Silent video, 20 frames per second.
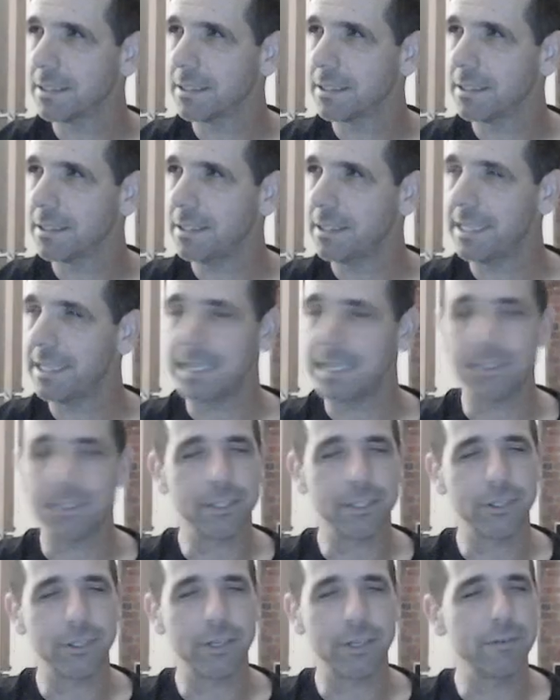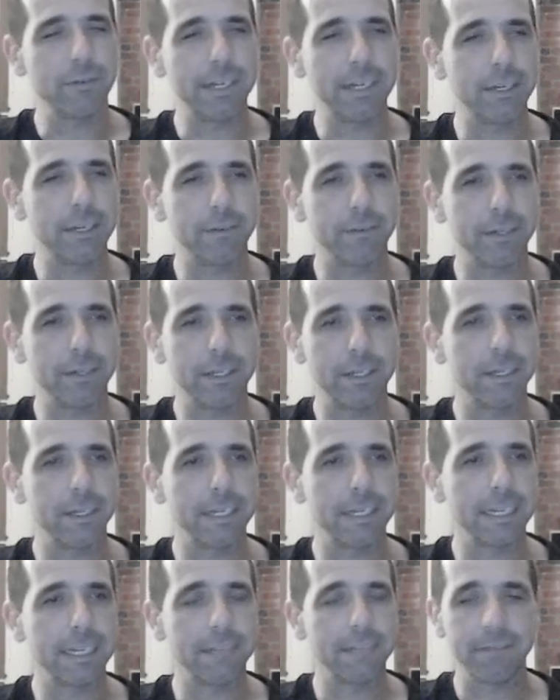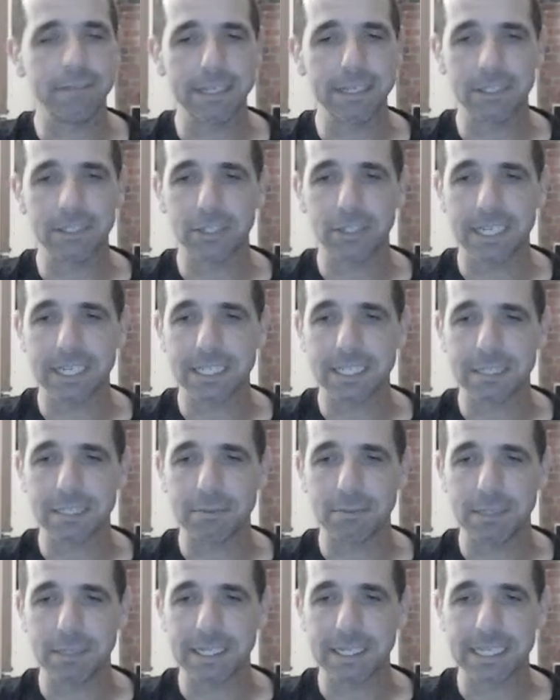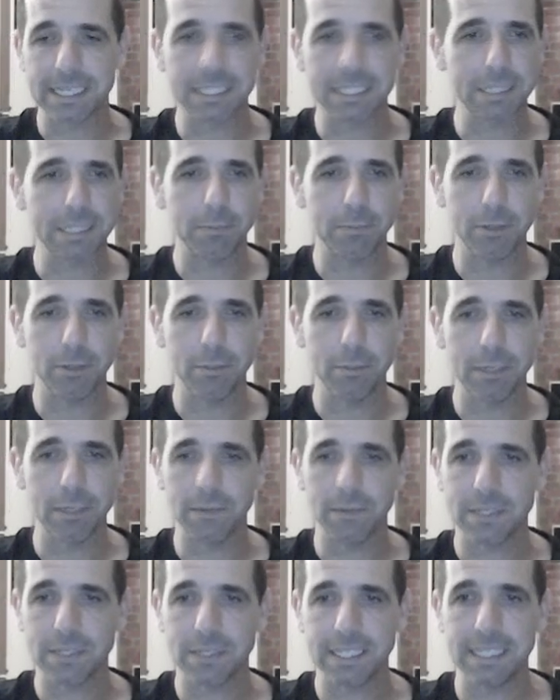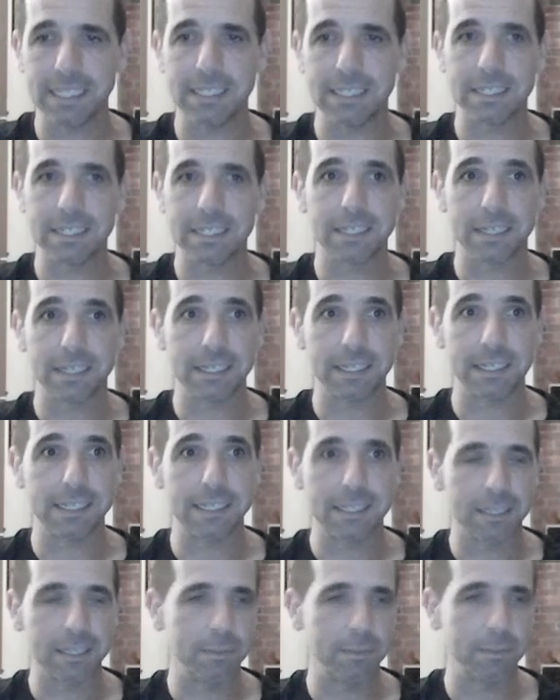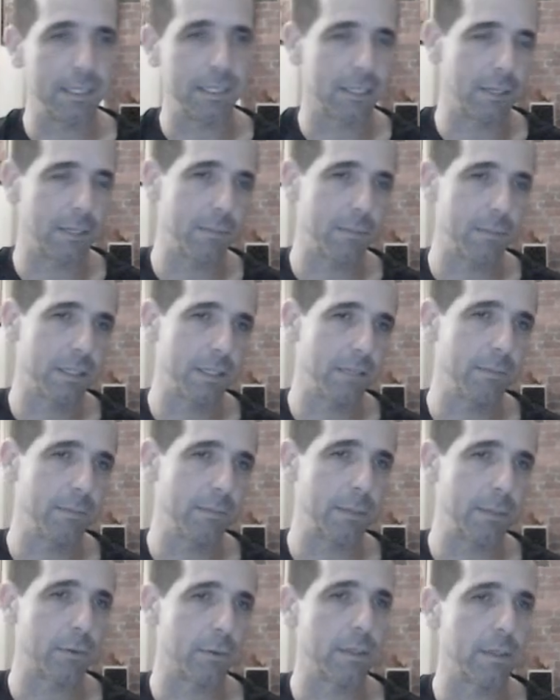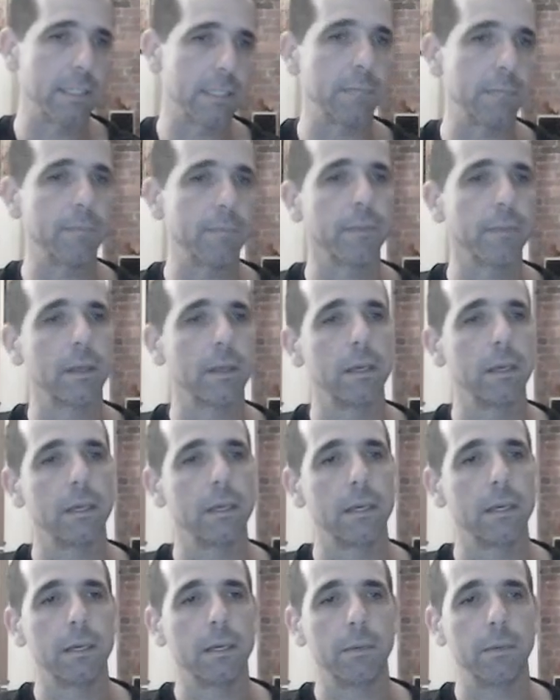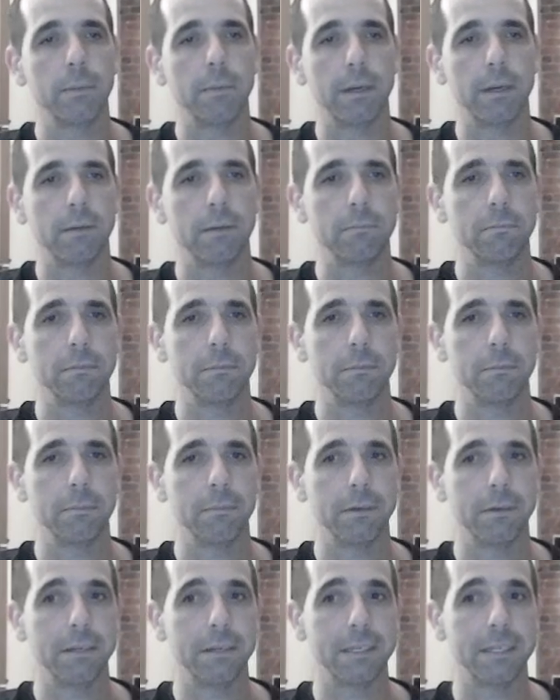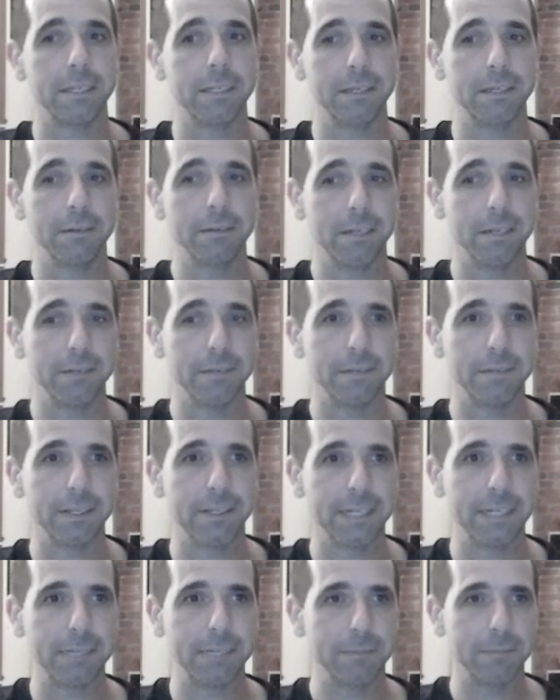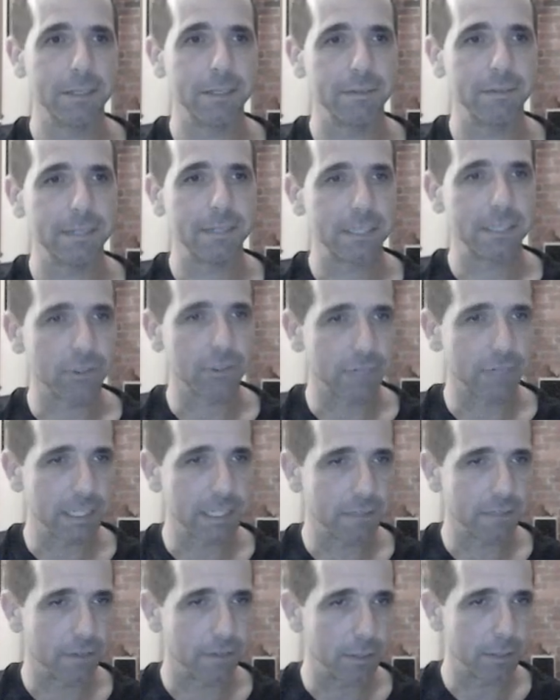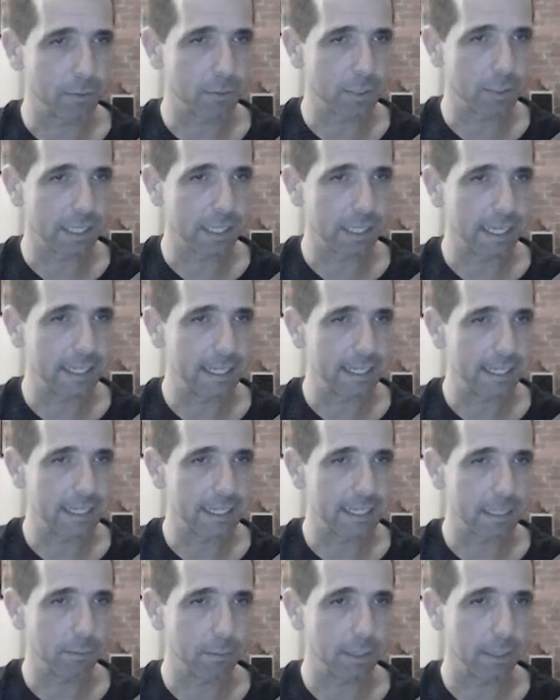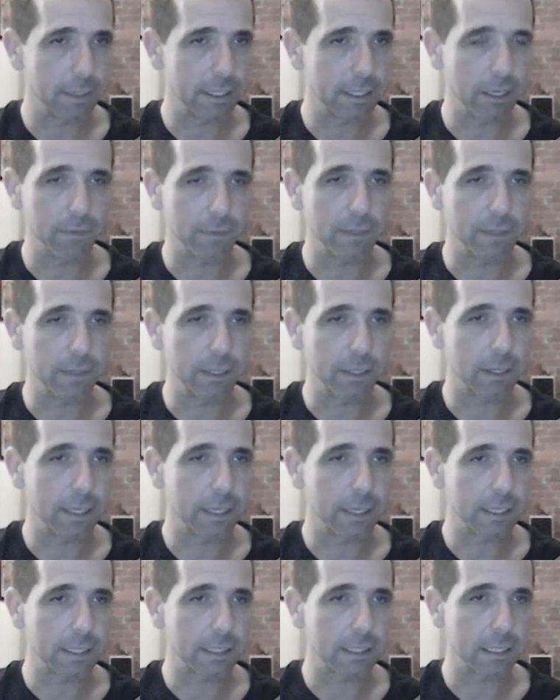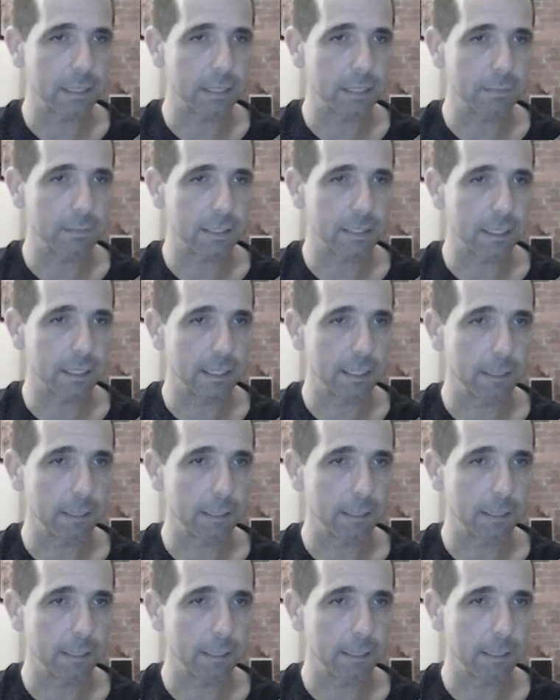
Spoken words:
yeah, you don't really know if you're learning anything in chess when it gets to the point where you've seen studies so many times that you've memorised them. But I don't know. Hopefully I am. Hopefully there's a transferable skill in there somewhere, and hopefully you like that study.